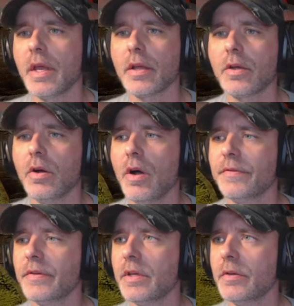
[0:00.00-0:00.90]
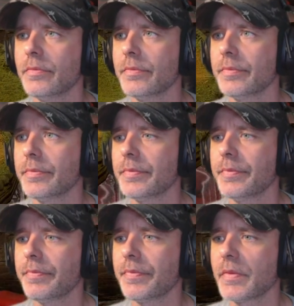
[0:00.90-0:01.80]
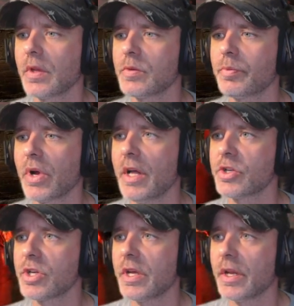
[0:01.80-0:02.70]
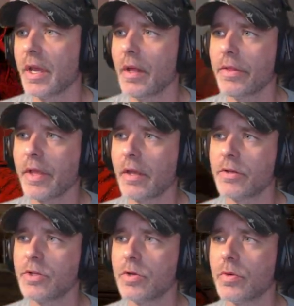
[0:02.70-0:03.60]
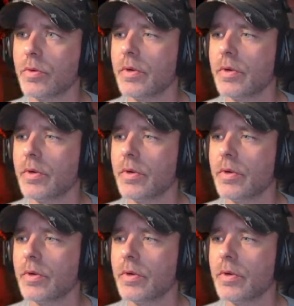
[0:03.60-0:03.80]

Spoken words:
that coffee. Probably should hit a health kit too.